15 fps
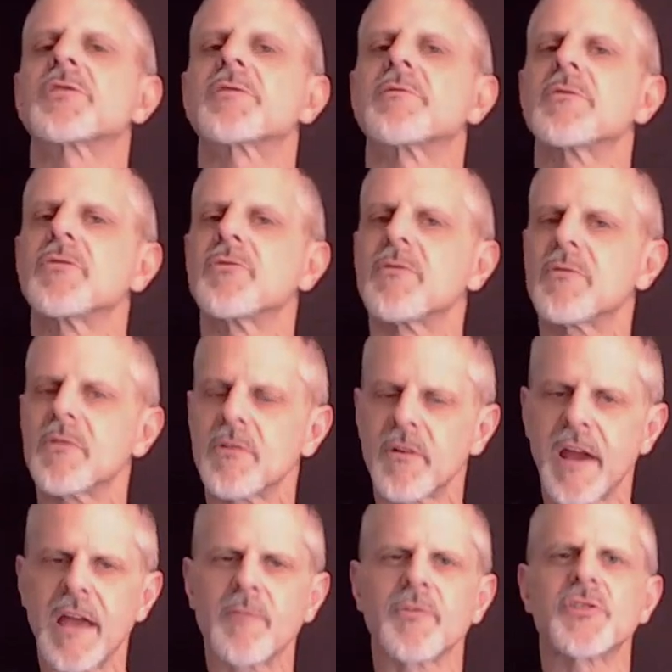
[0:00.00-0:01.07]
You're
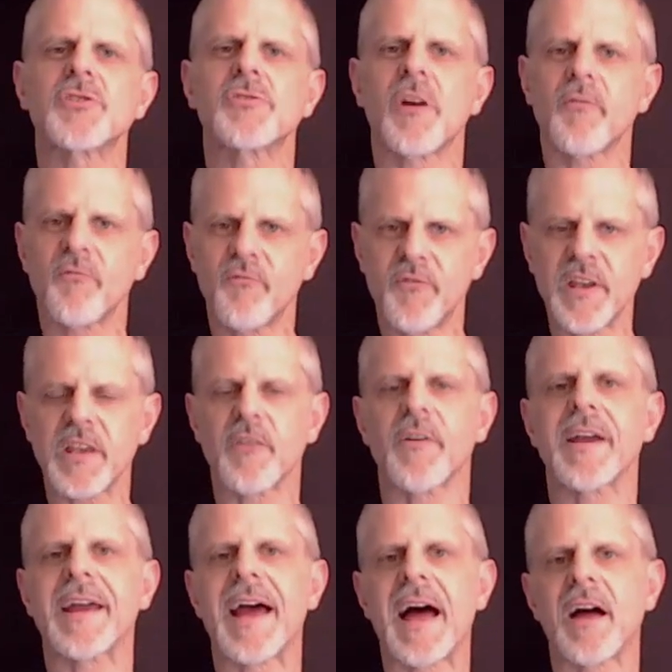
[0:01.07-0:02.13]
able to start
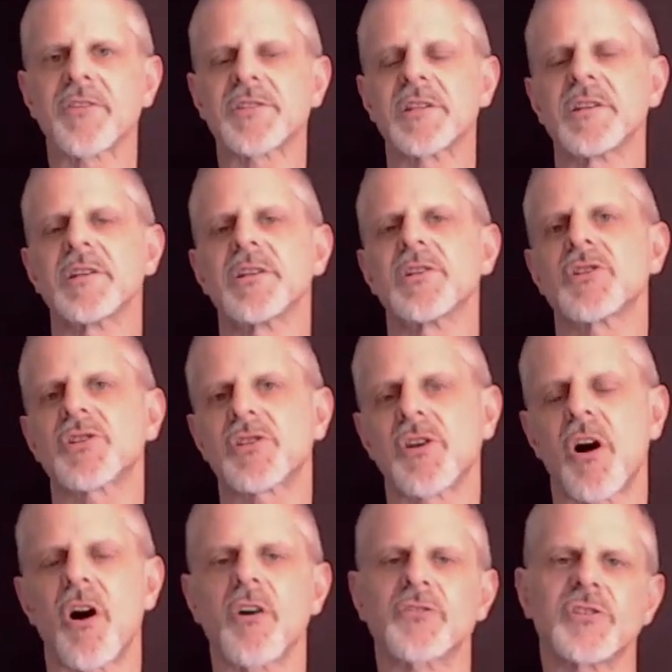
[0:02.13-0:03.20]
figuring out
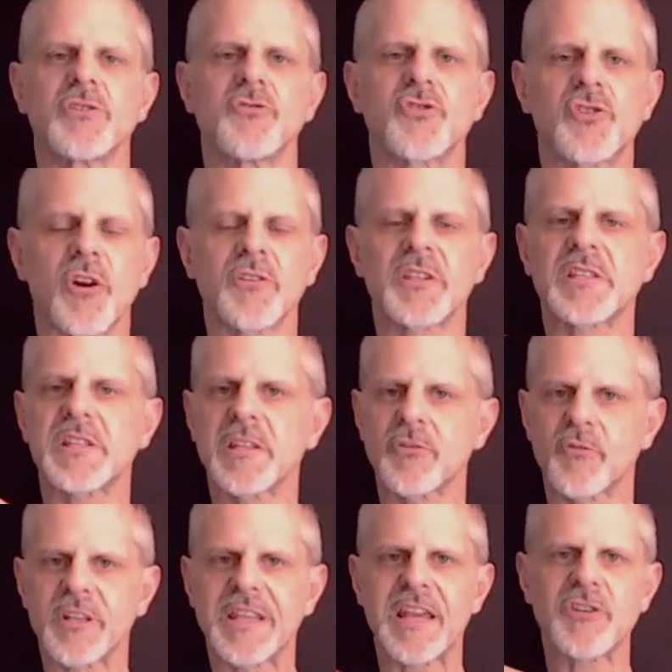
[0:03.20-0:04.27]
songs, and you start to see the
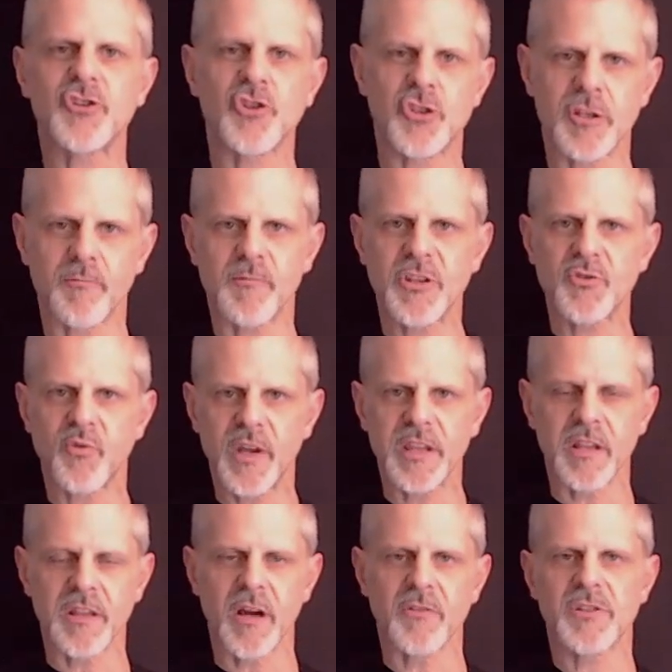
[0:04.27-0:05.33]
relationship between the
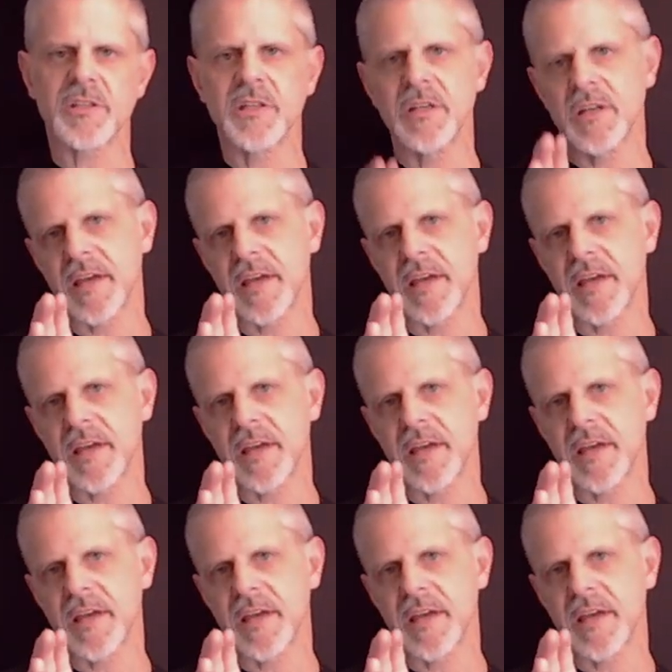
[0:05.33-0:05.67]
notes.